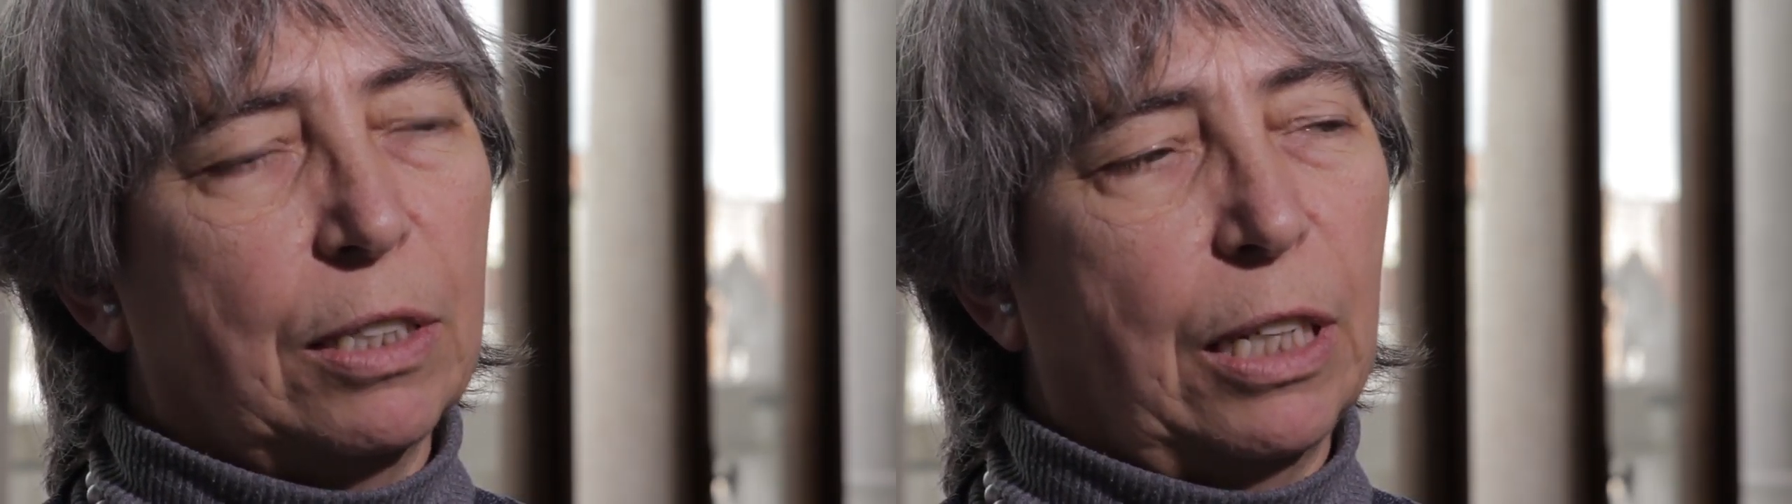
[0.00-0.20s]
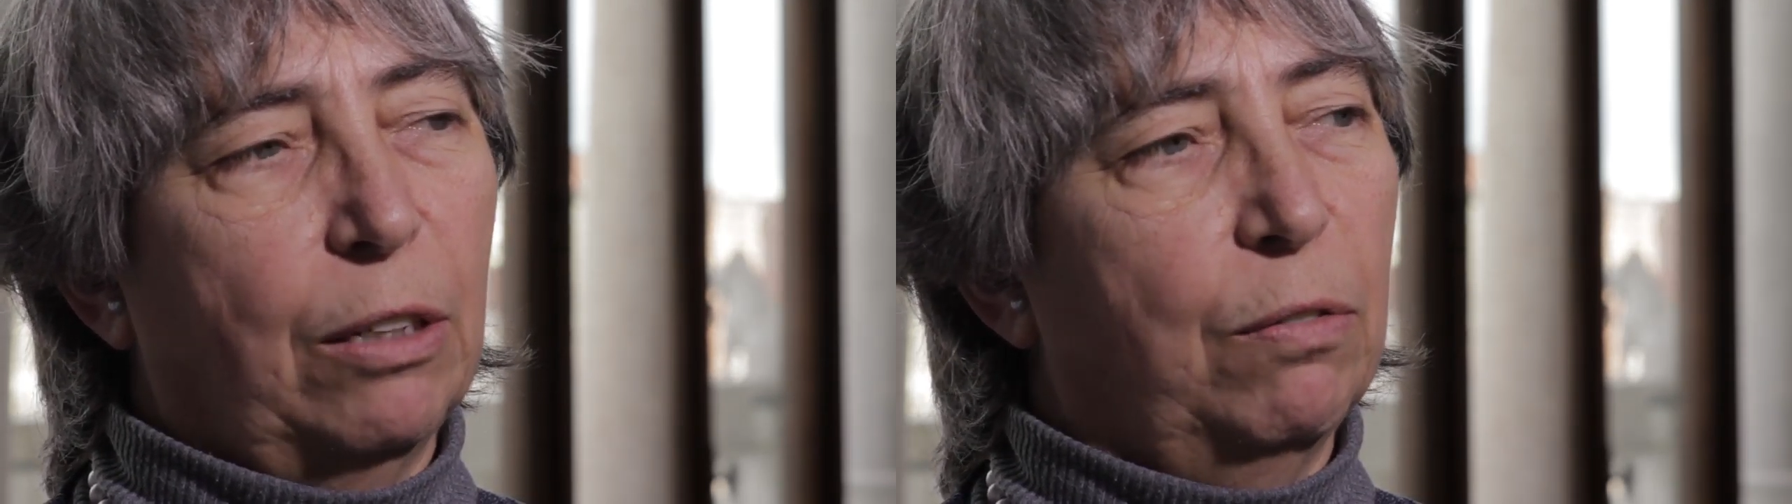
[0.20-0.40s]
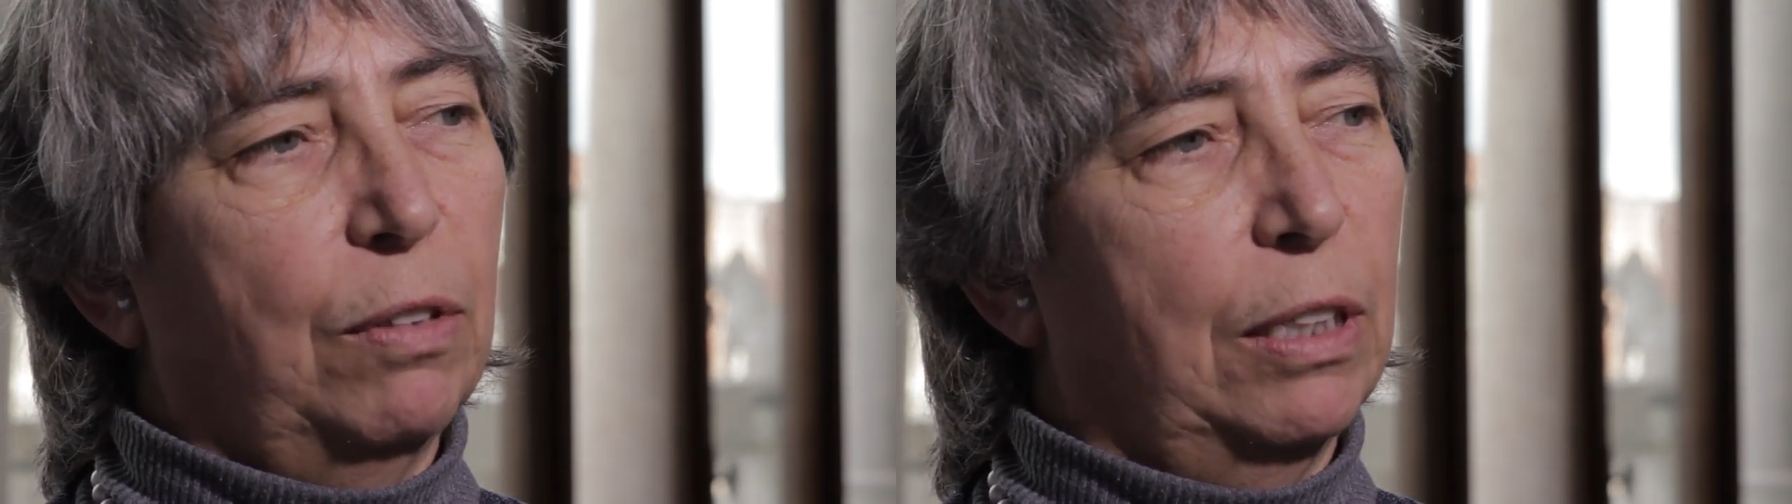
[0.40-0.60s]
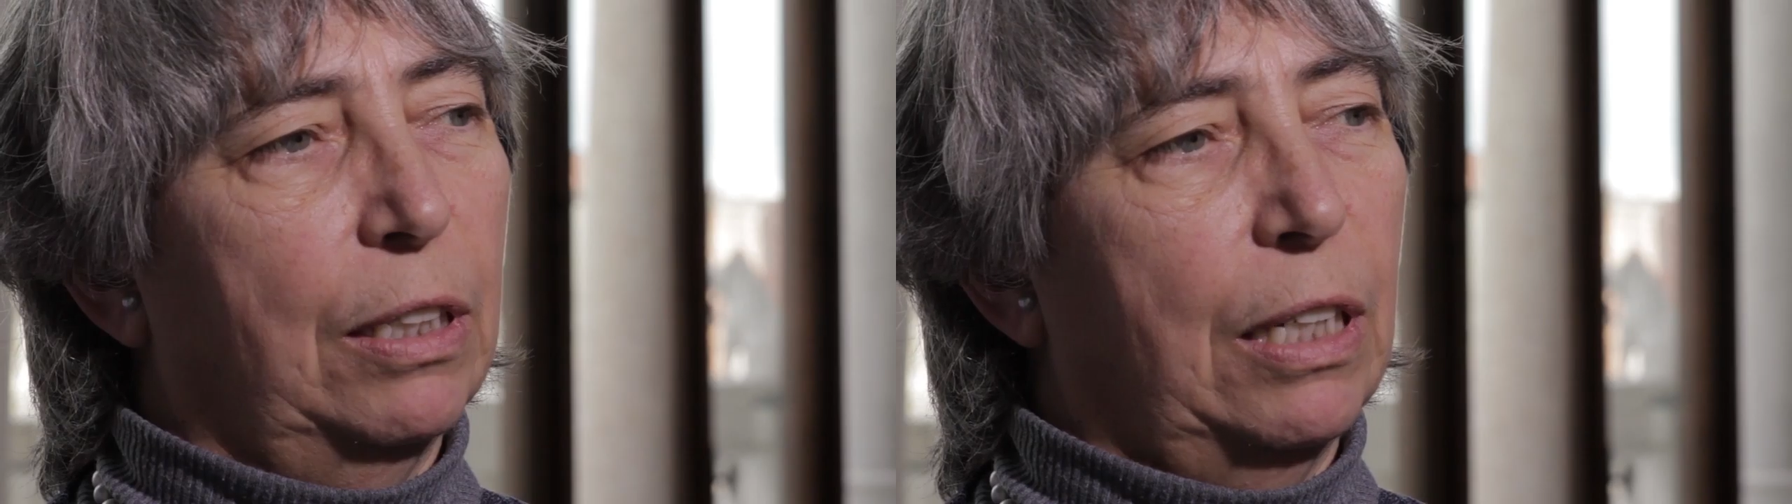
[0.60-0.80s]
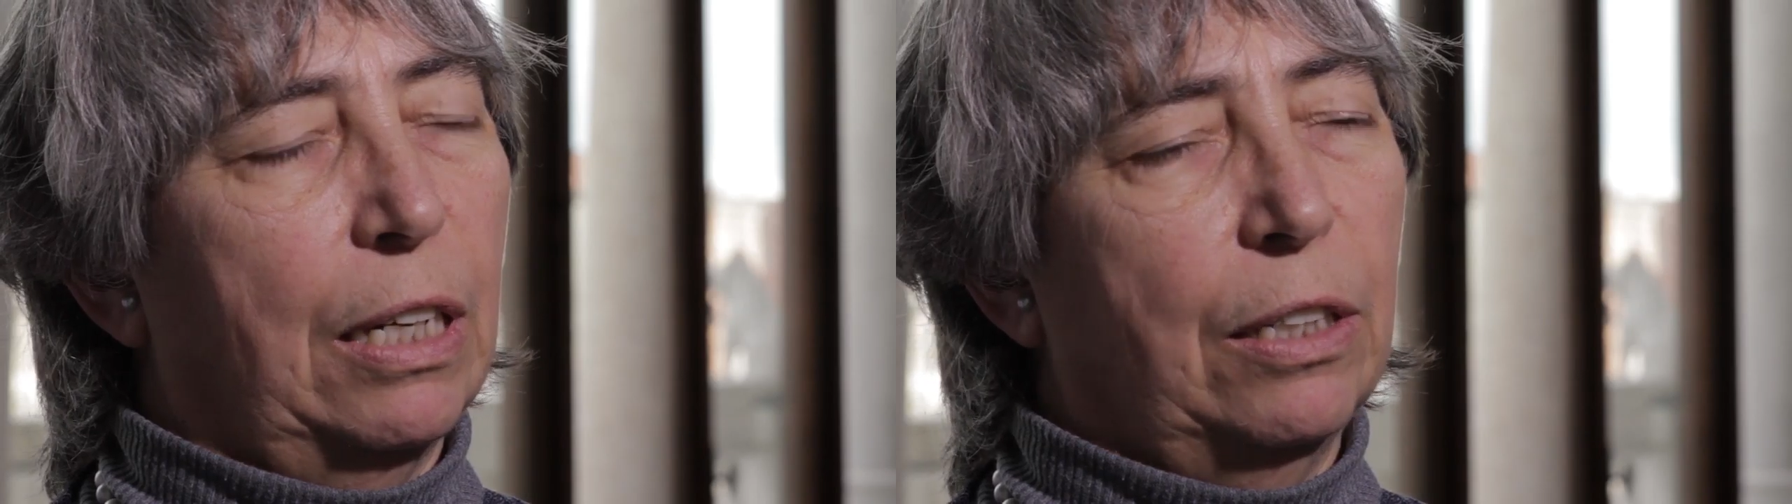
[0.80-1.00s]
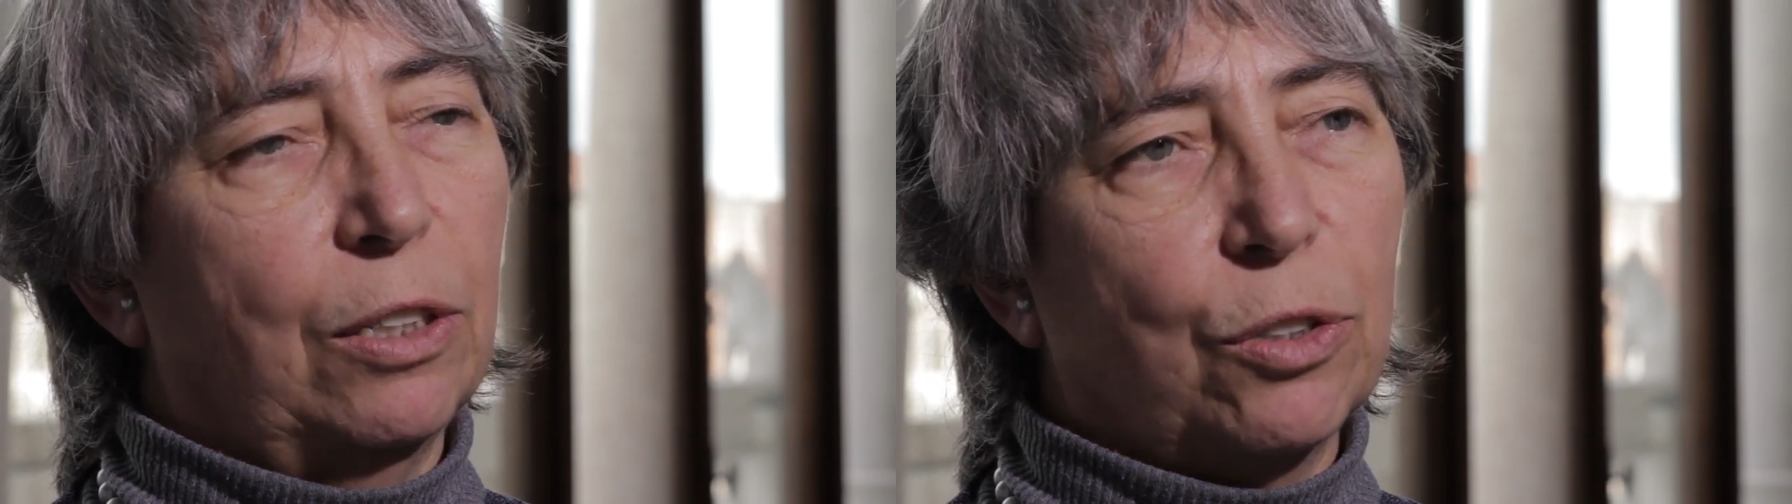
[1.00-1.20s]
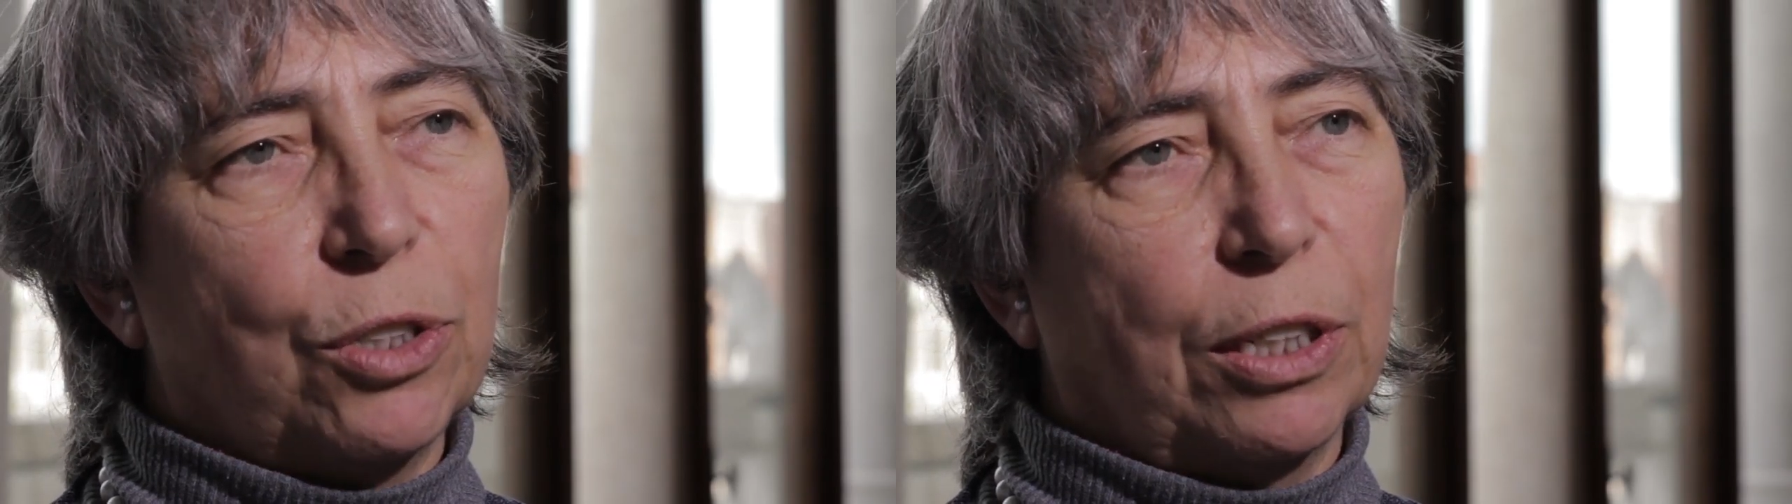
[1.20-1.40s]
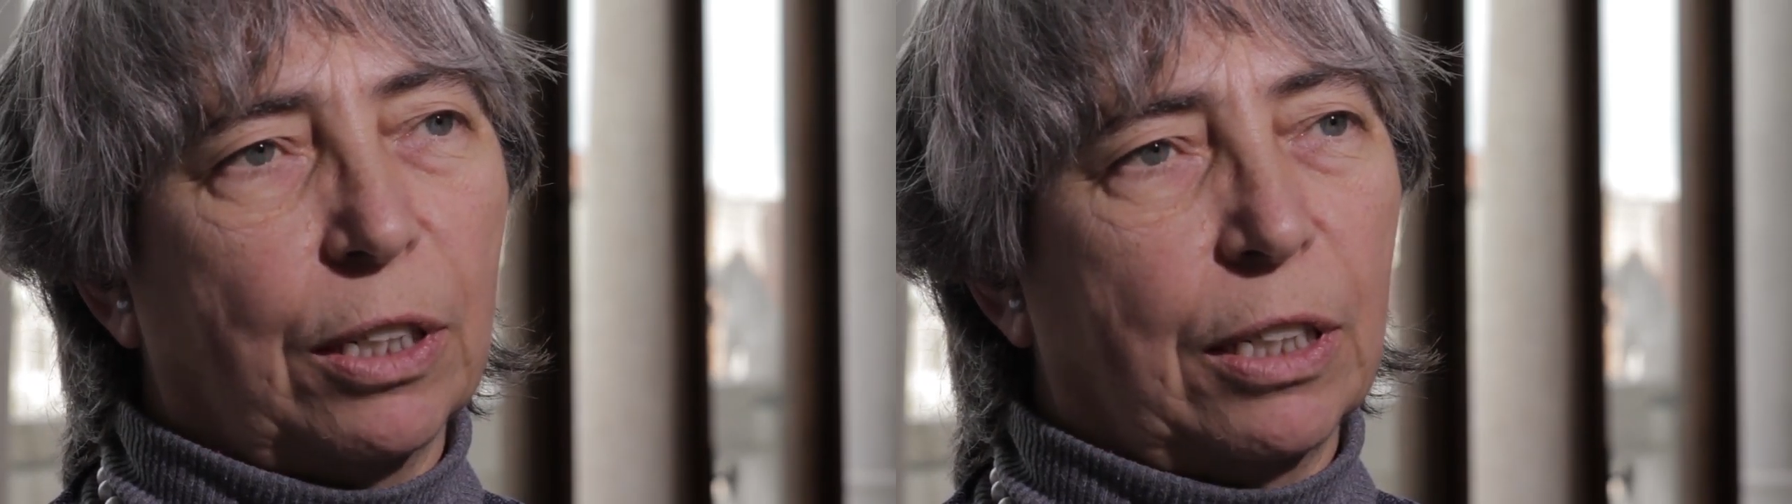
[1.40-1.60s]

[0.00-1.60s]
save energy,